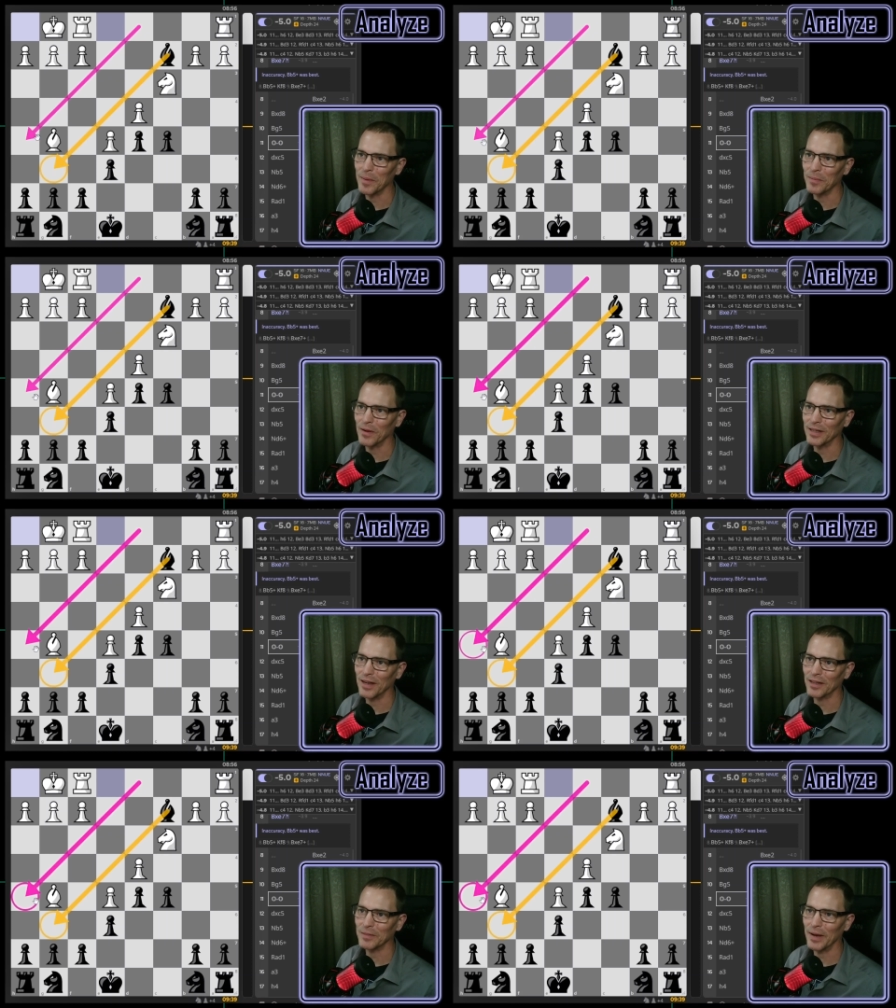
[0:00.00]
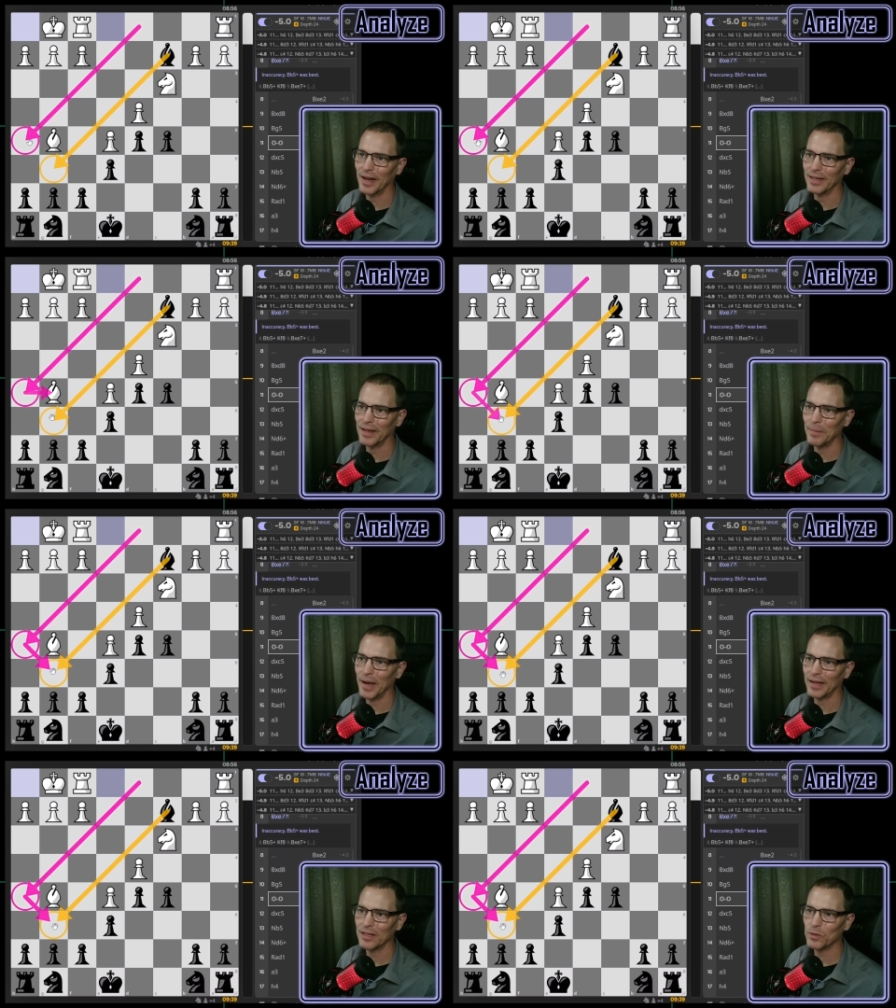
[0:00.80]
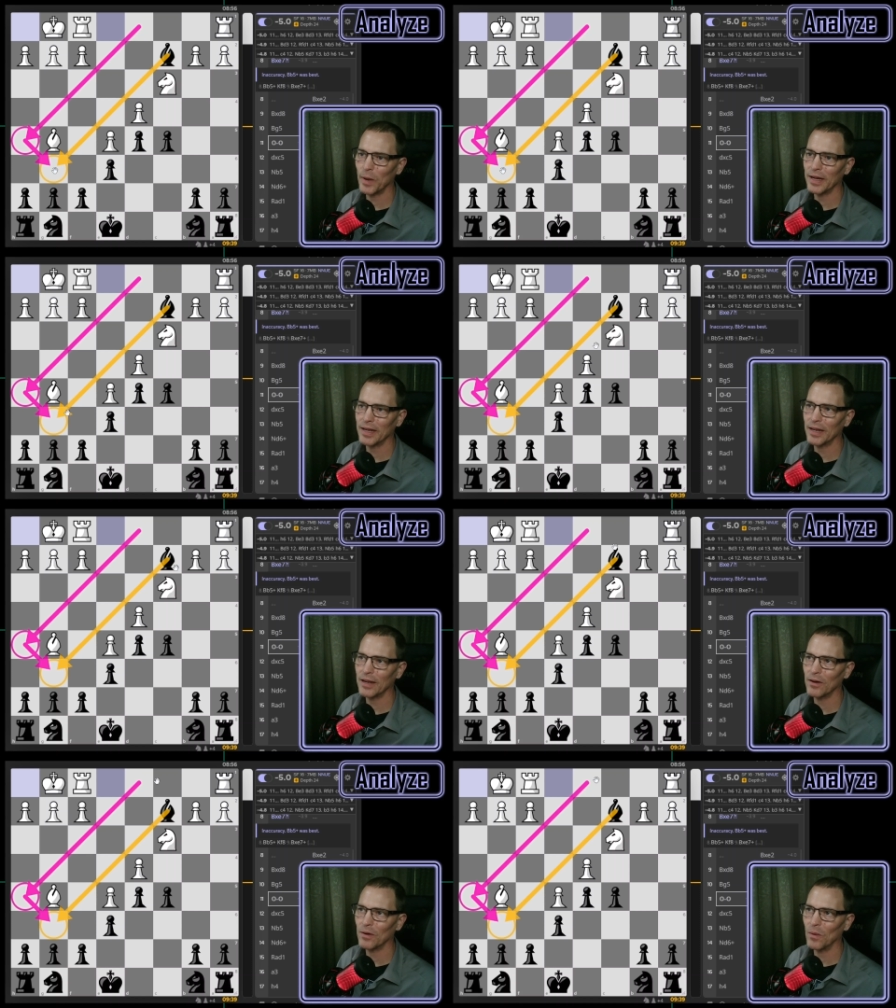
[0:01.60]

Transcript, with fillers: Remember, I talked about I could come back this way to get here,